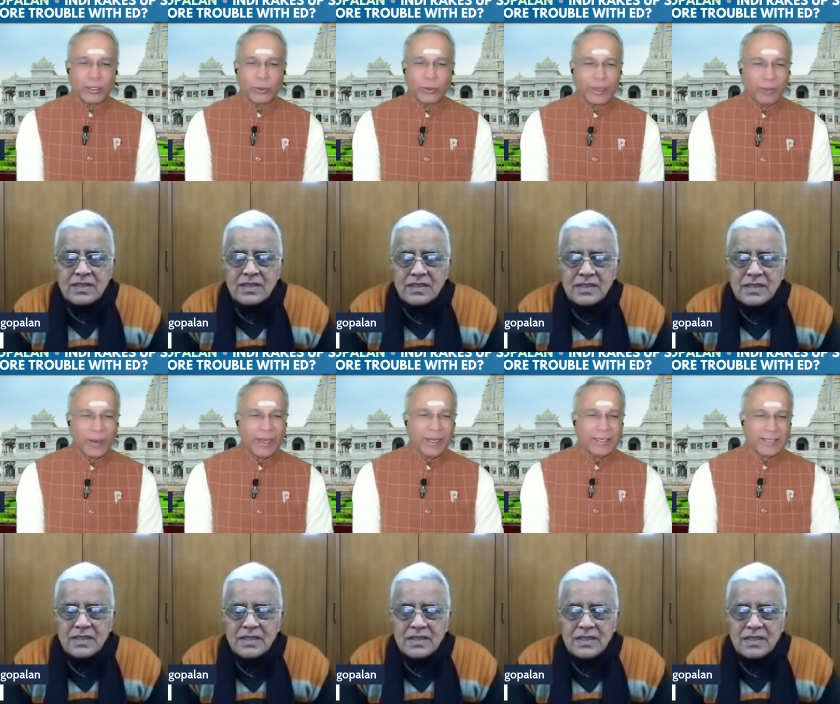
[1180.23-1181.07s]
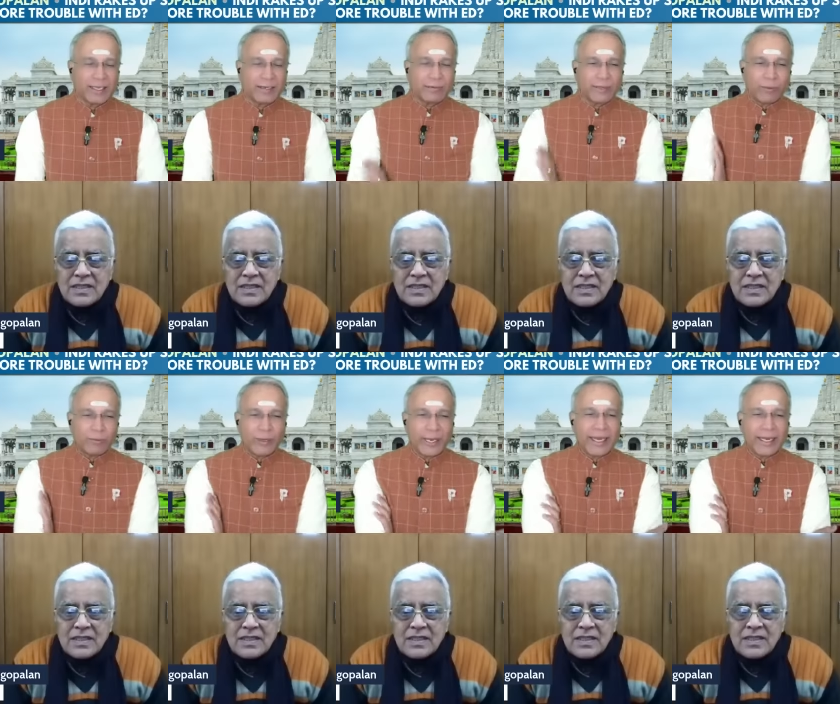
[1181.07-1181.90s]
Speaker 1: doing well itself.
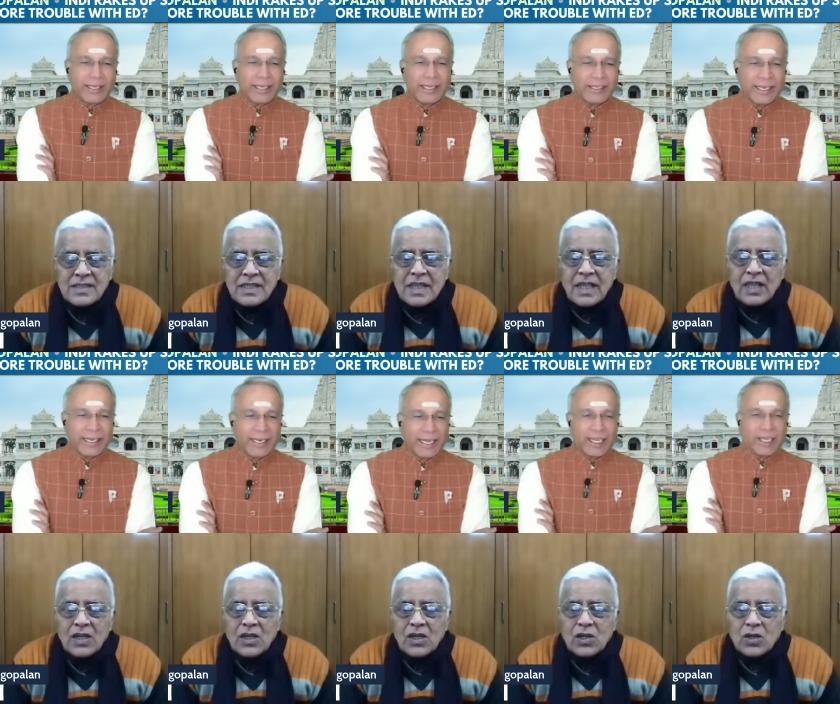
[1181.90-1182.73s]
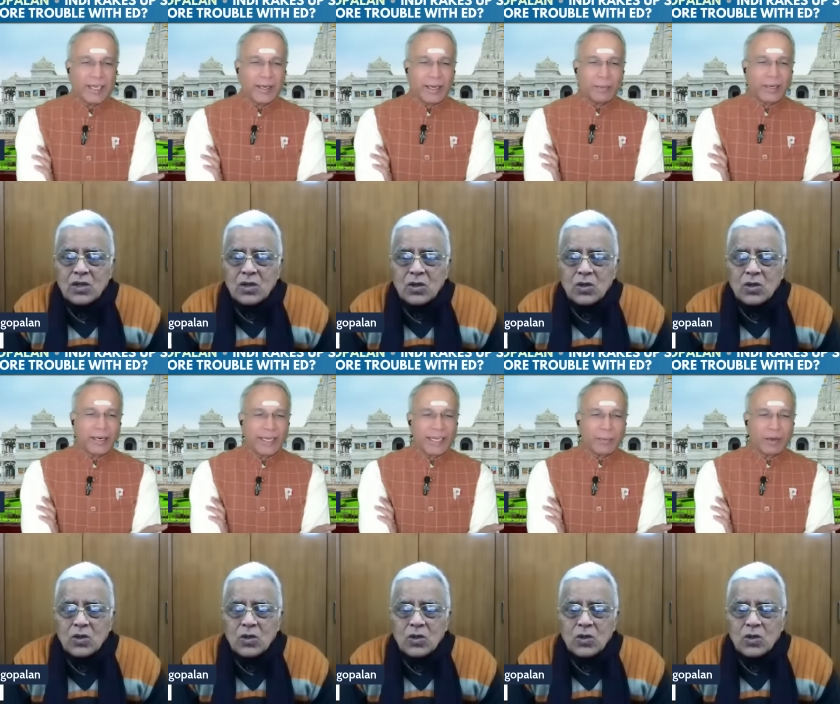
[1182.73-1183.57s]
Eh, eh, did any
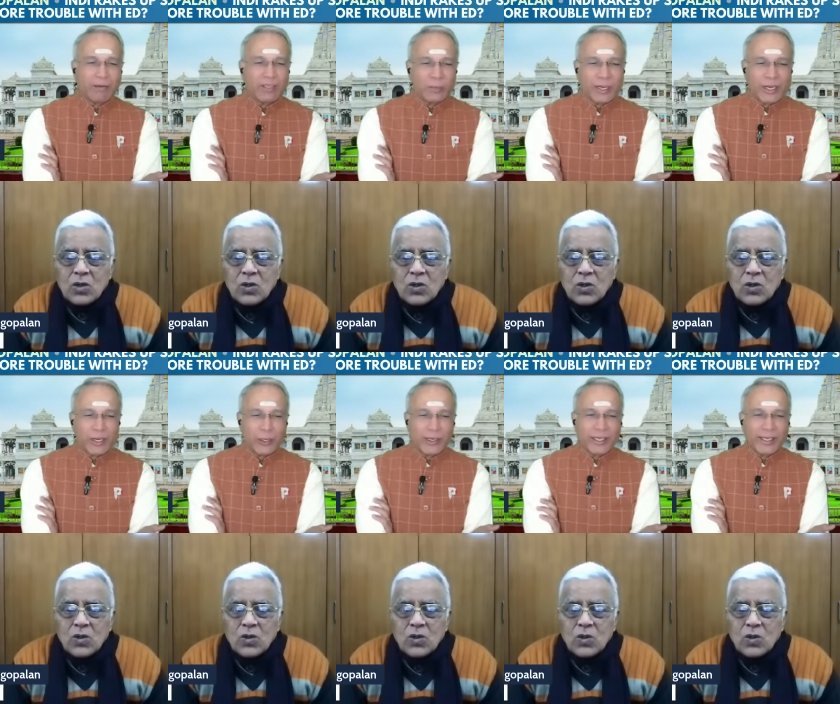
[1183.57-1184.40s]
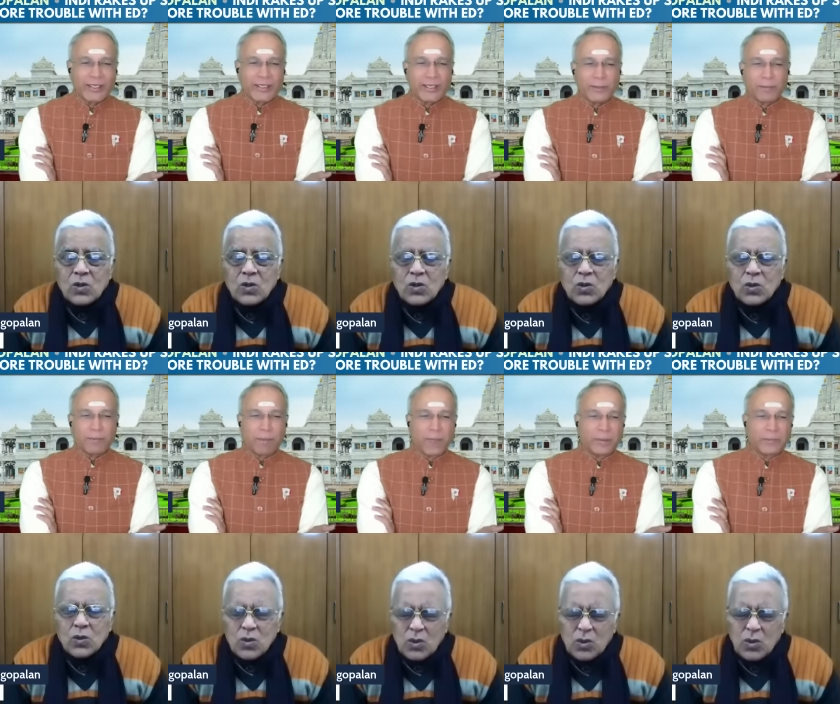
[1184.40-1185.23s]
anybody come and whisper in your ear, sir?
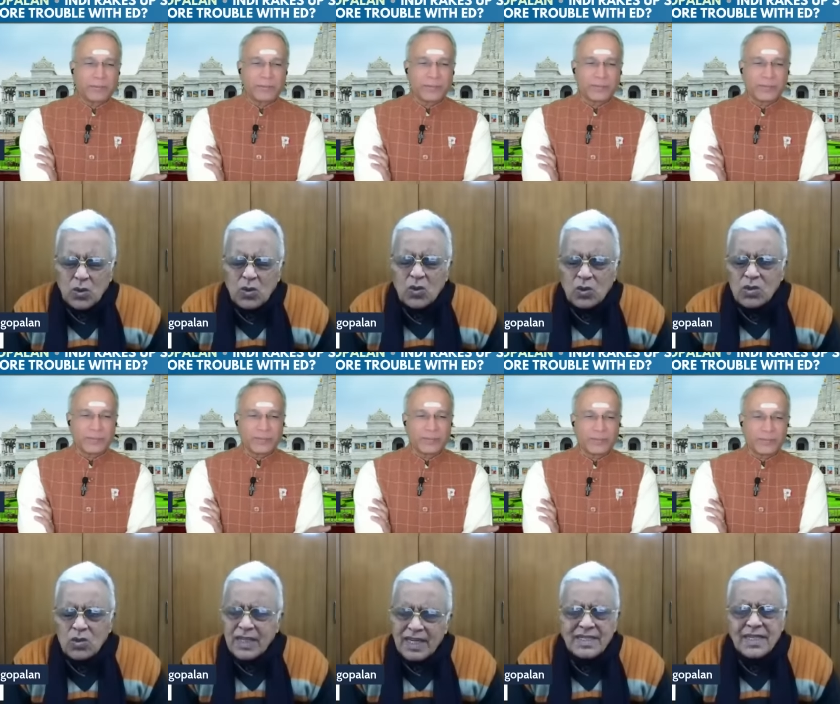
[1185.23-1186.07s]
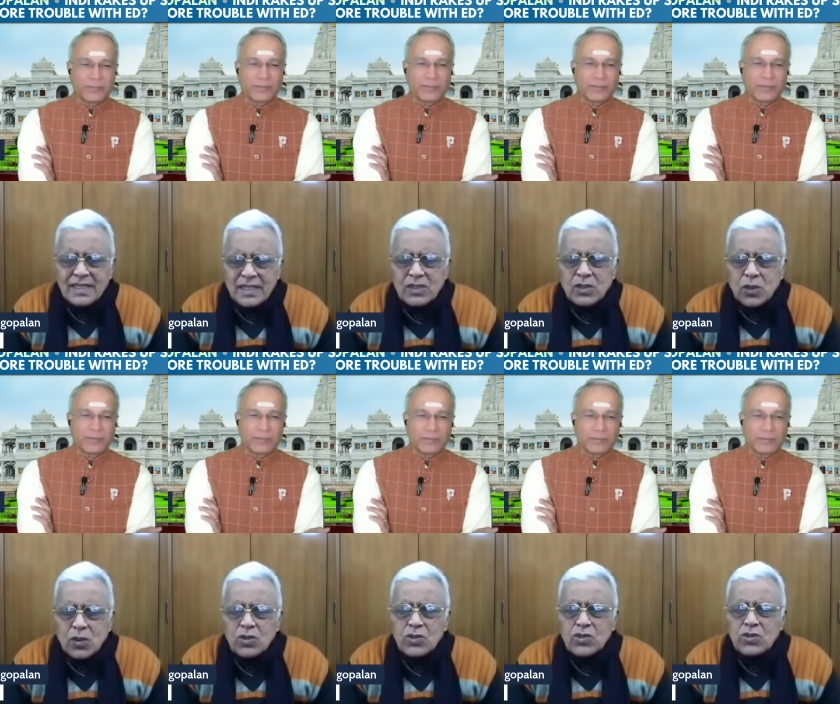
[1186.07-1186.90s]
Speaker 2: Close, yes, yes, yes.
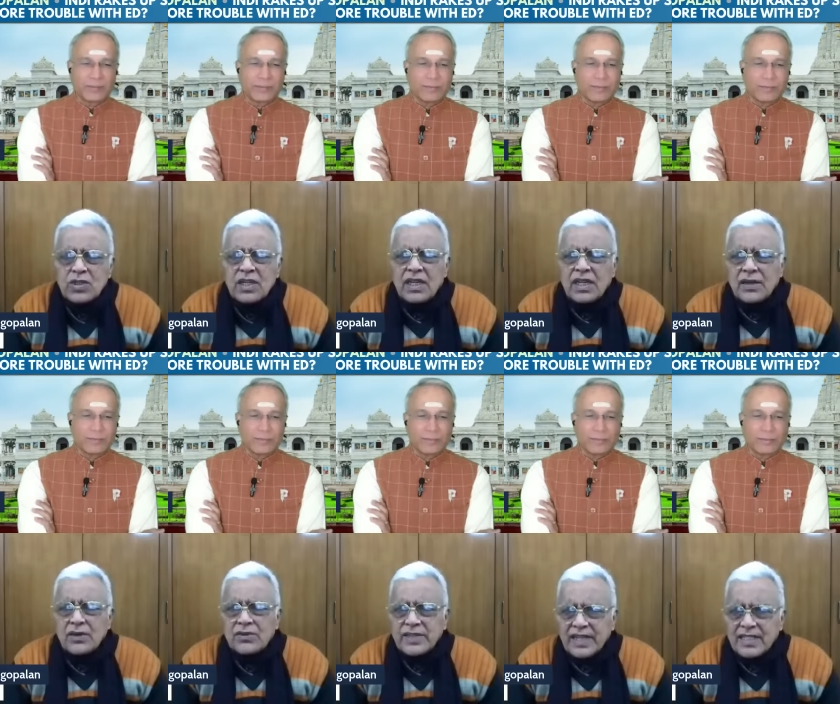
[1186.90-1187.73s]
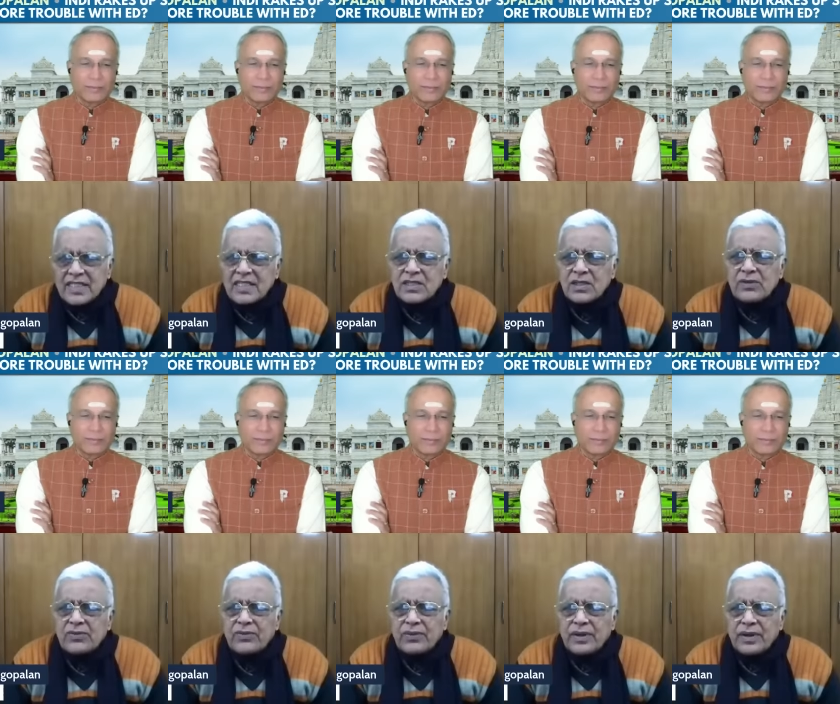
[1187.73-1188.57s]
Close to the you know success
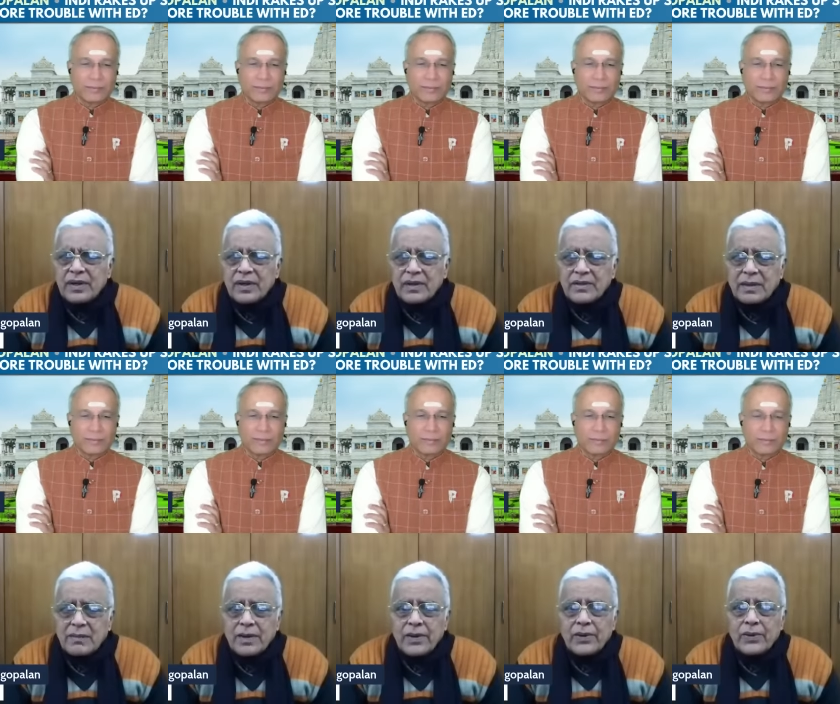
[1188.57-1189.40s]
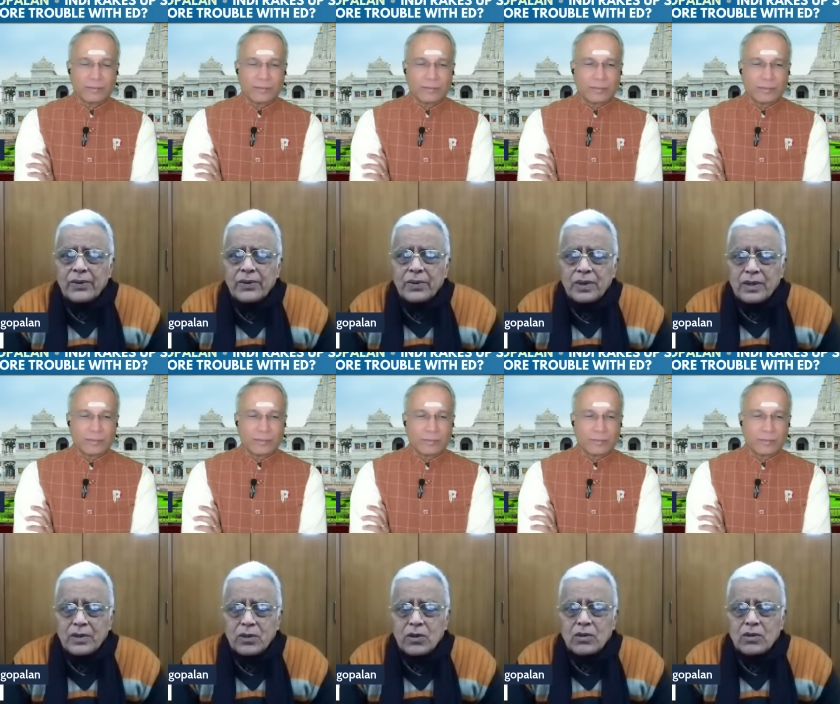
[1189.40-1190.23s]
of uh, Tamil Nadu
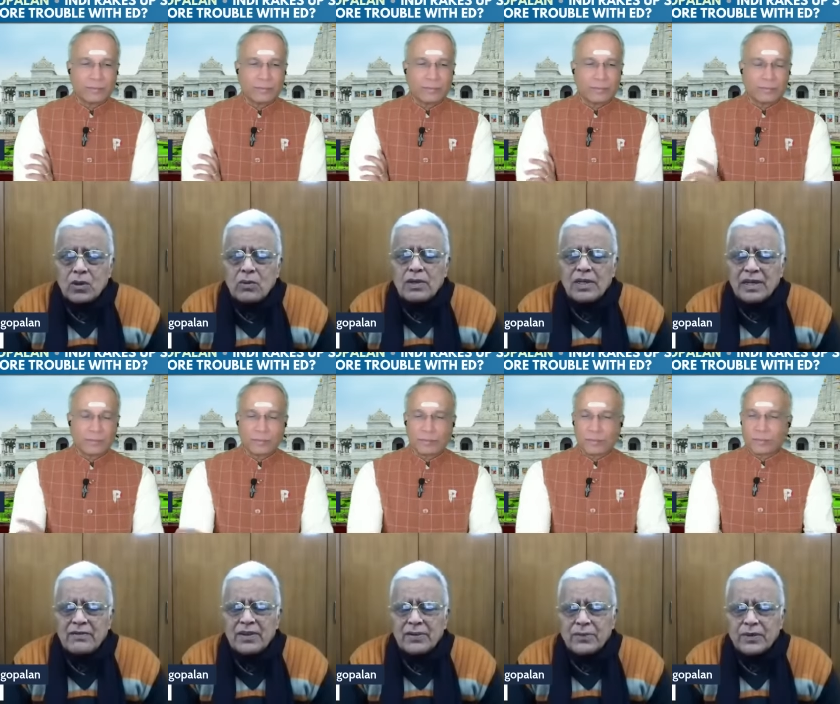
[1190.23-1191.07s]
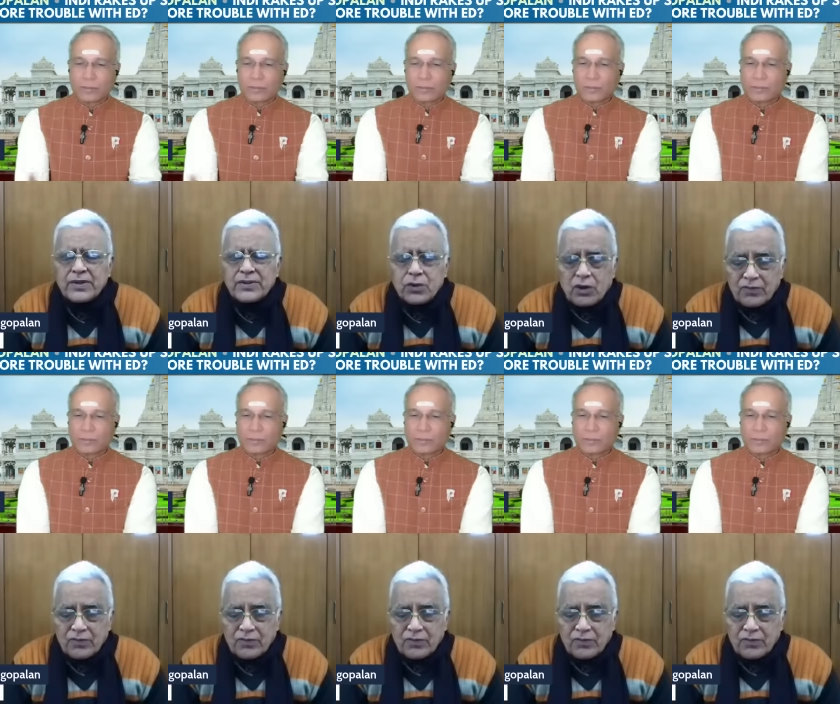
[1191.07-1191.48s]
Global Investors